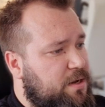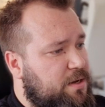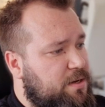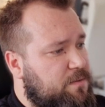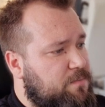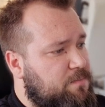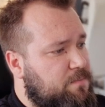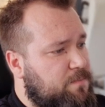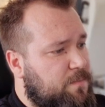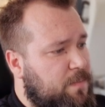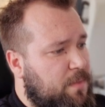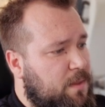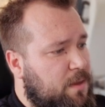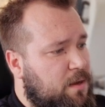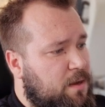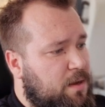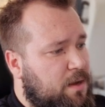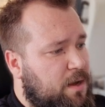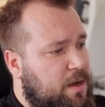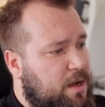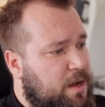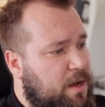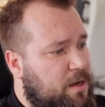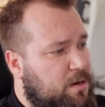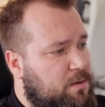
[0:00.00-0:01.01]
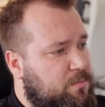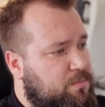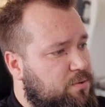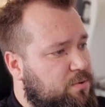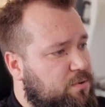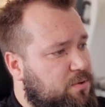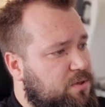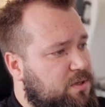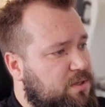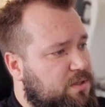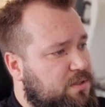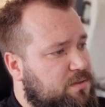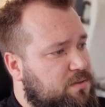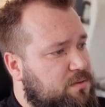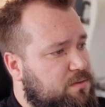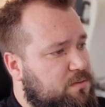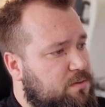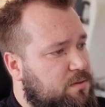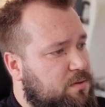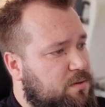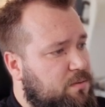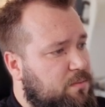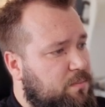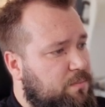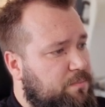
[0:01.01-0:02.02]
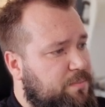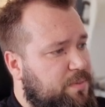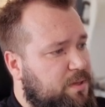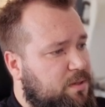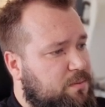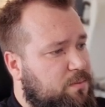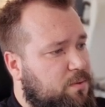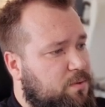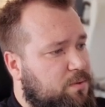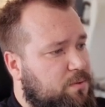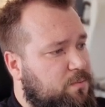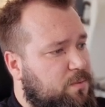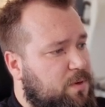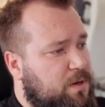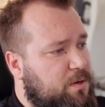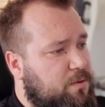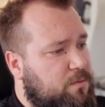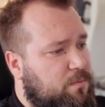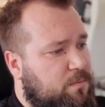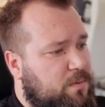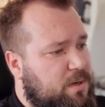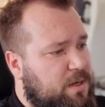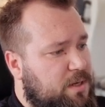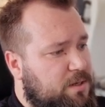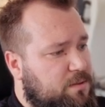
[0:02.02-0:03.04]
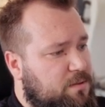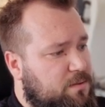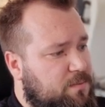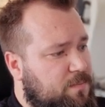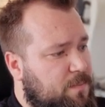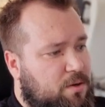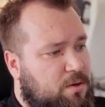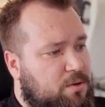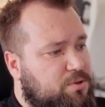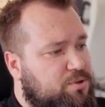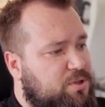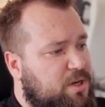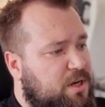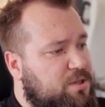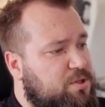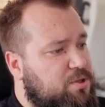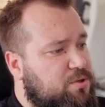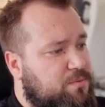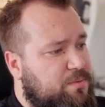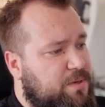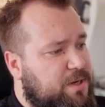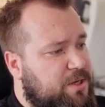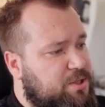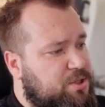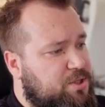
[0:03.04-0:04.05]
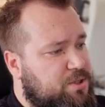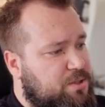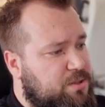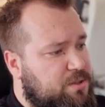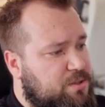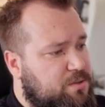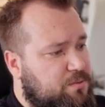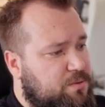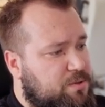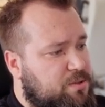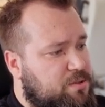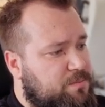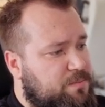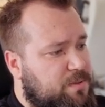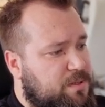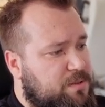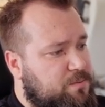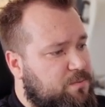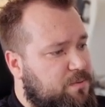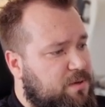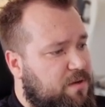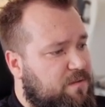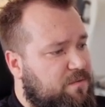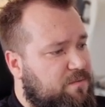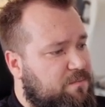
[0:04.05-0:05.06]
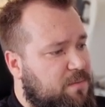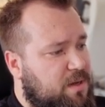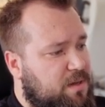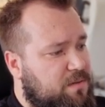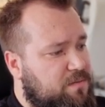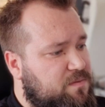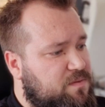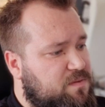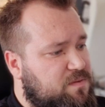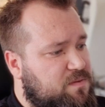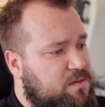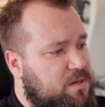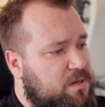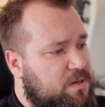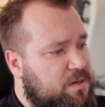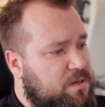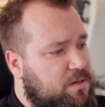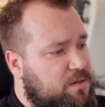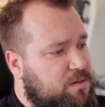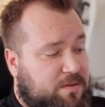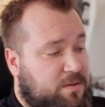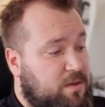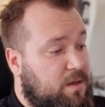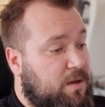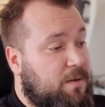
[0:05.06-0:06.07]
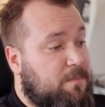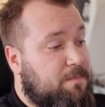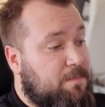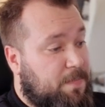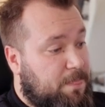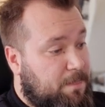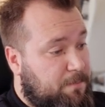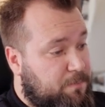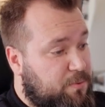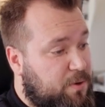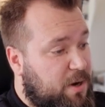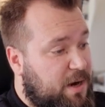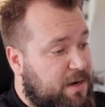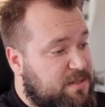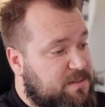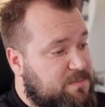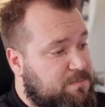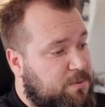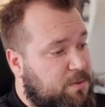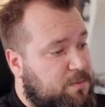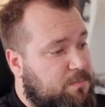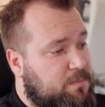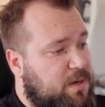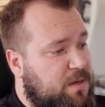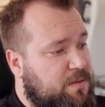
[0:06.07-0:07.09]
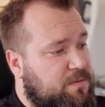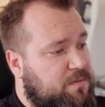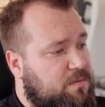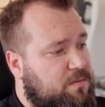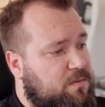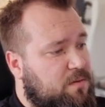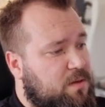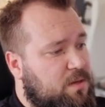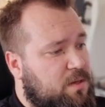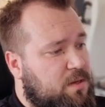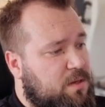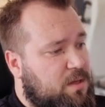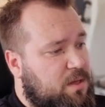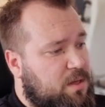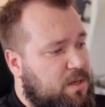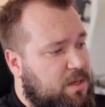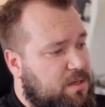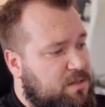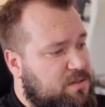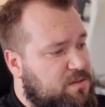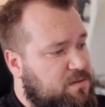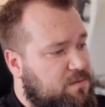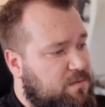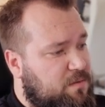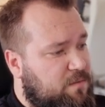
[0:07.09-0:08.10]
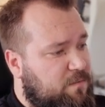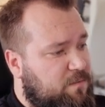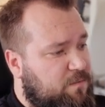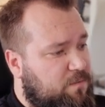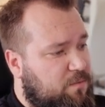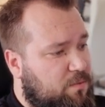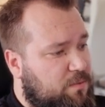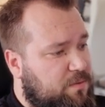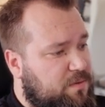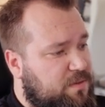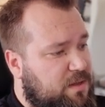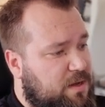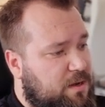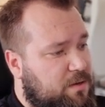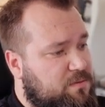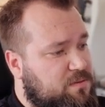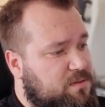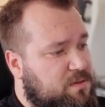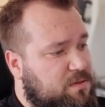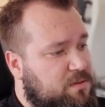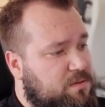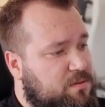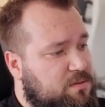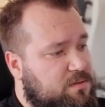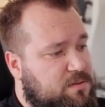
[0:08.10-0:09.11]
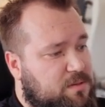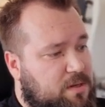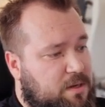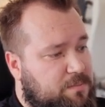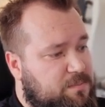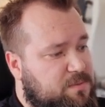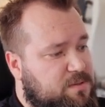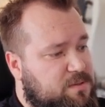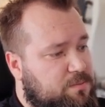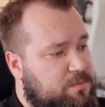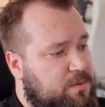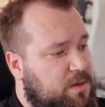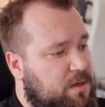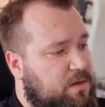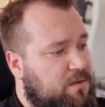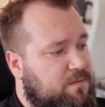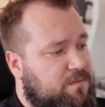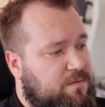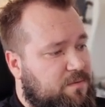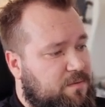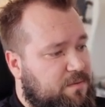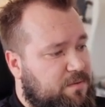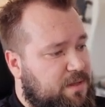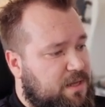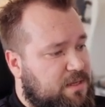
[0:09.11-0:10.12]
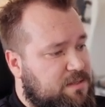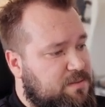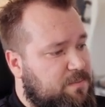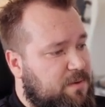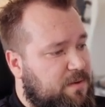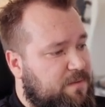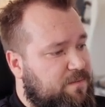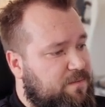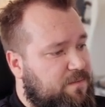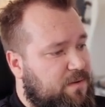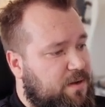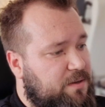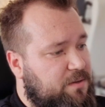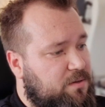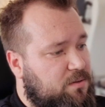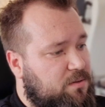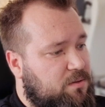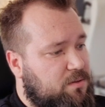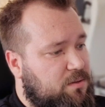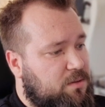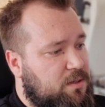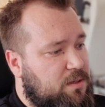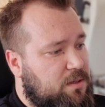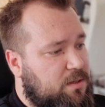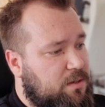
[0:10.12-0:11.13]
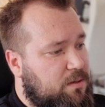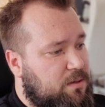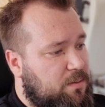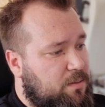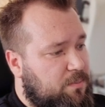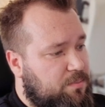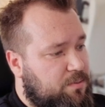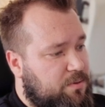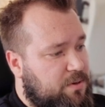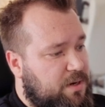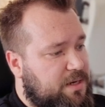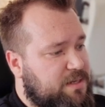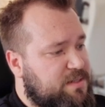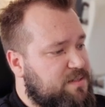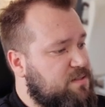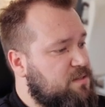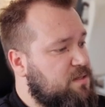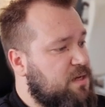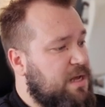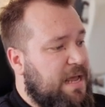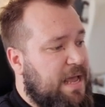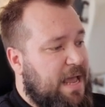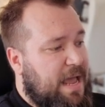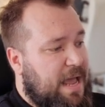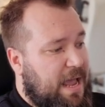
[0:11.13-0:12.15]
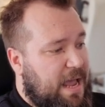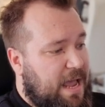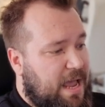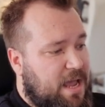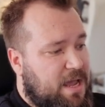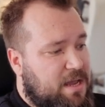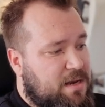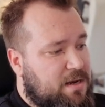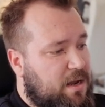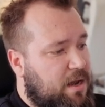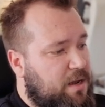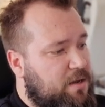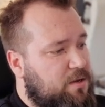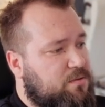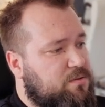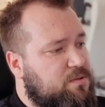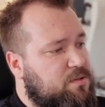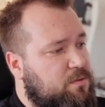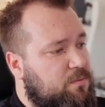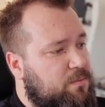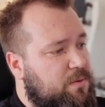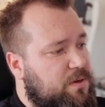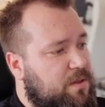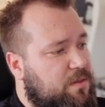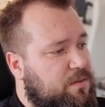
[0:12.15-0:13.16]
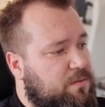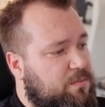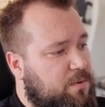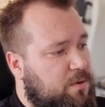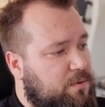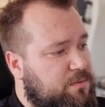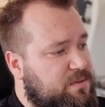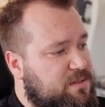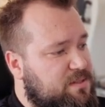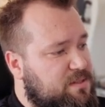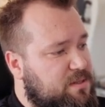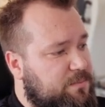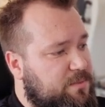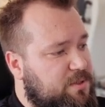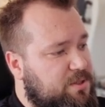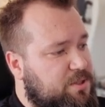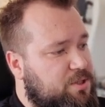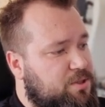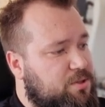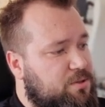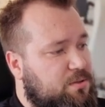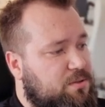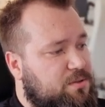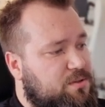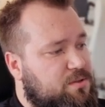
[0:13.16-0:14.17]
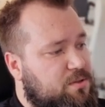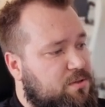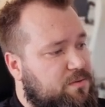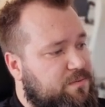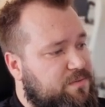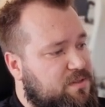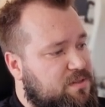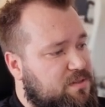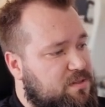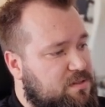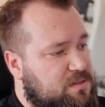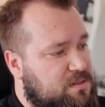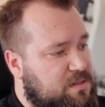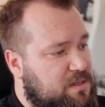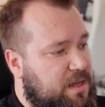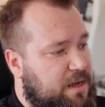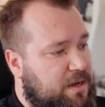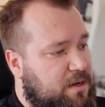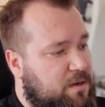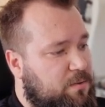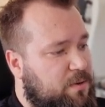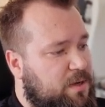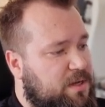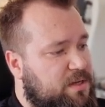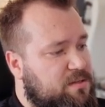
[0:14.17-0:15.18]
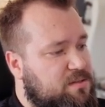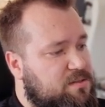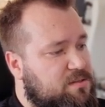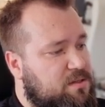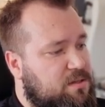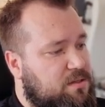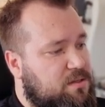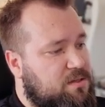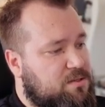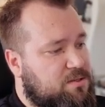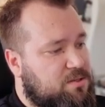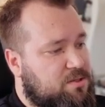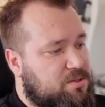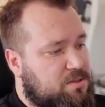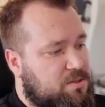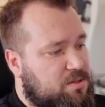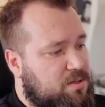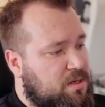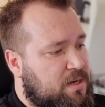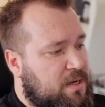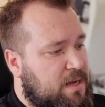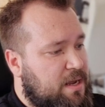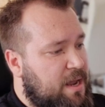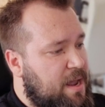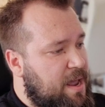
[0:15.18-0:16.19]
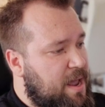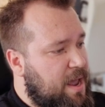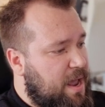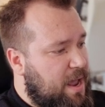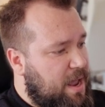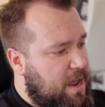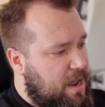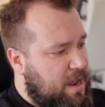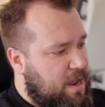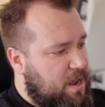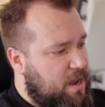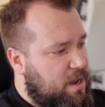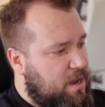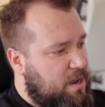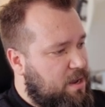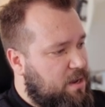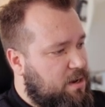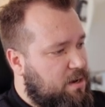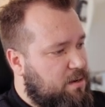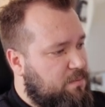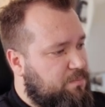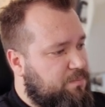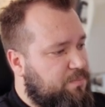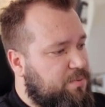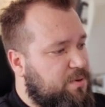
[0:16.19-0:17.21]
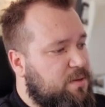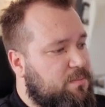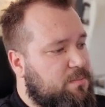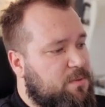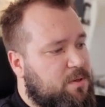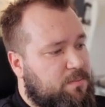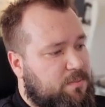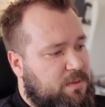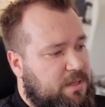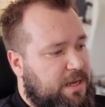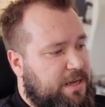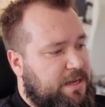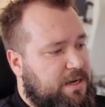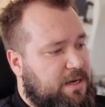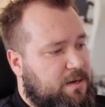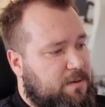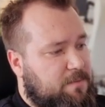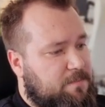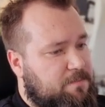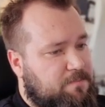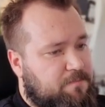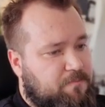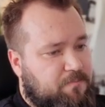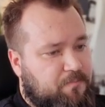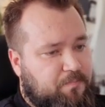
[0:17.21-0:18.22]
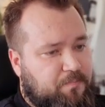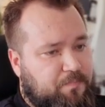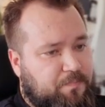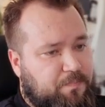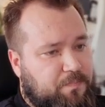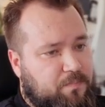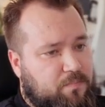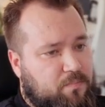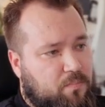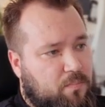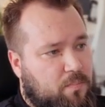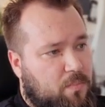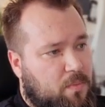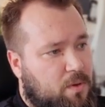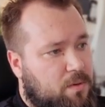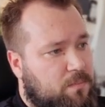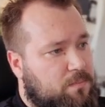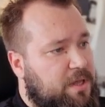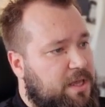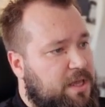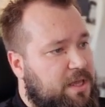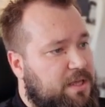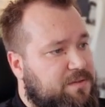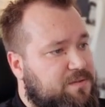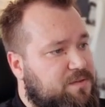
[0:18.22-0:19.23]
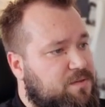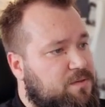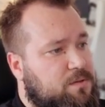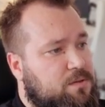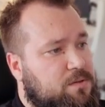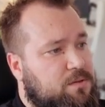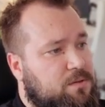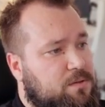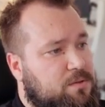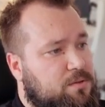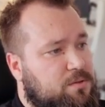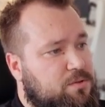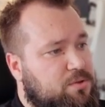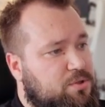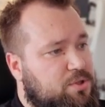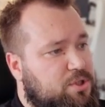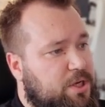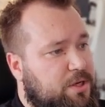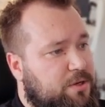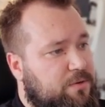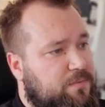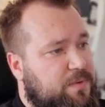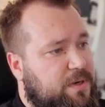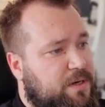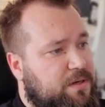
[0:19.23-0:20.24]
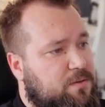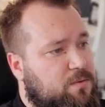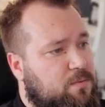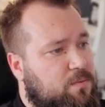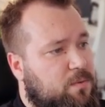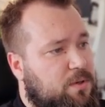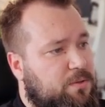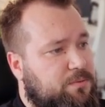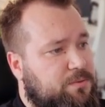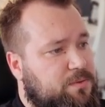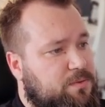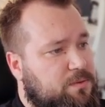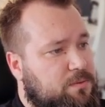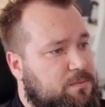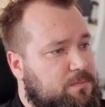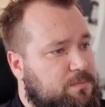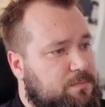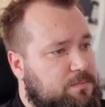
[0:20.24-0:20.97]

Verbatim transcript: item, add a product, billboard one oh one, contract duration is going to be twelve months, the price per month is four thousand times twelve, that's my final price, and I also want to throw in some additional services like quick installation and premium lighting. Hit generate quote,